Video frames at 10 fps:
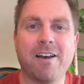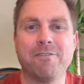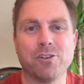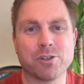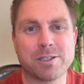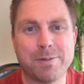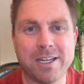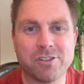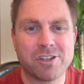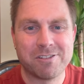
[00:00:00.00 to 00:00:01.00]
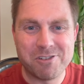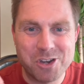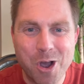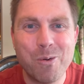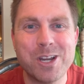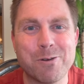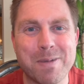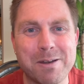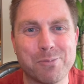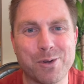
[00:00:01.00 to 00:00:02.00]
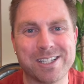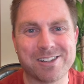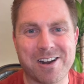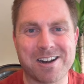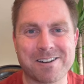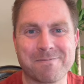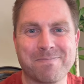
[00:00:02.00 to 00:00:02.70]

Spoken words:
of your speech. Know what your main points are.